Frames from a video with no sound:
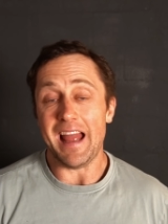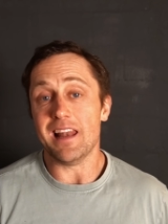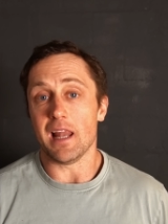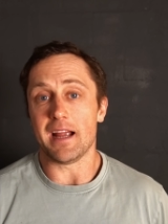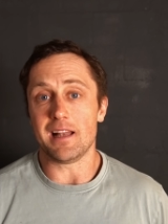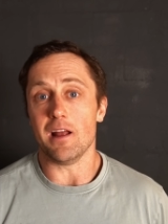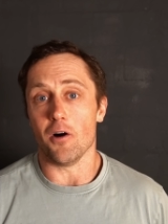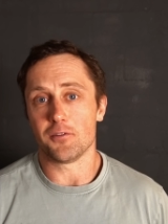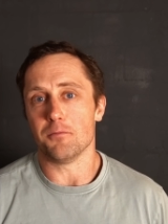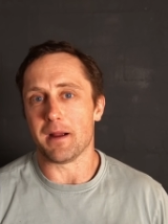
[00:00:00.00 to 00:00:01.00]
and likely
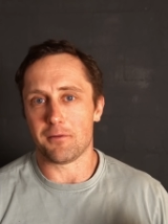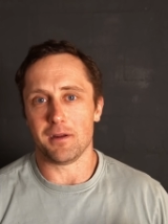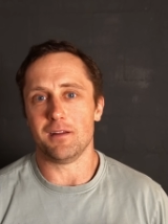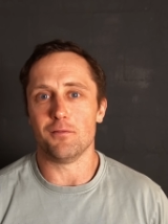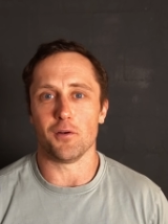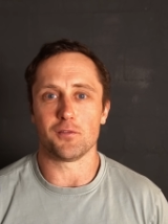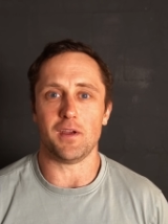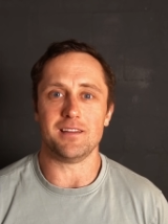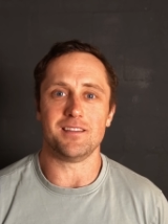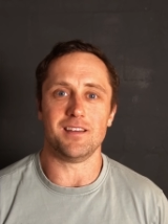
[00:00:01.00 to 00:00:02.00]
also my creatine
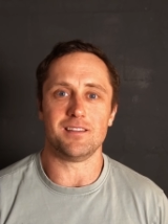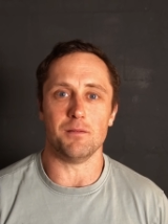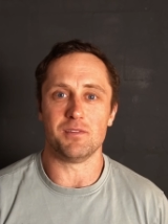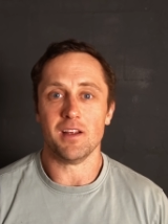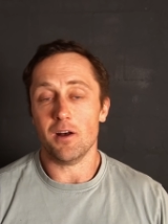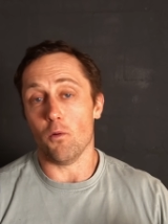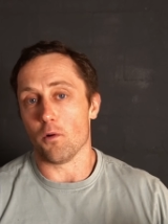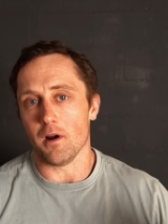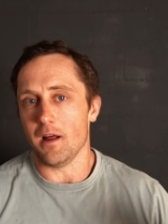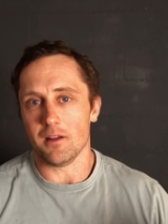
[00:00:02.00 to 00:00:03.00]
phosphate systems
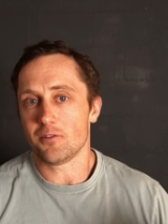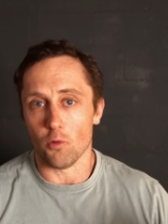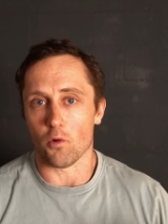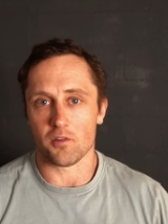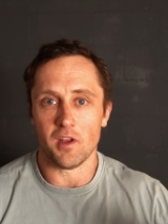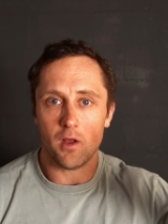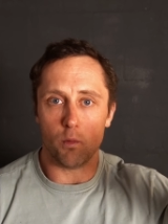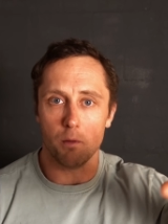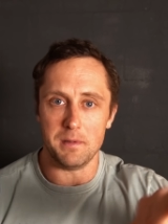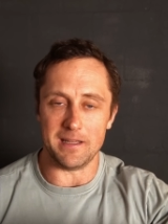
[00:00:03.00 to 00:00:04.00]
or stores
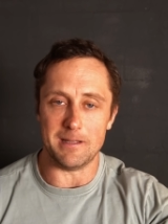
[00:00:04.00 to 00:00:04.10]
will be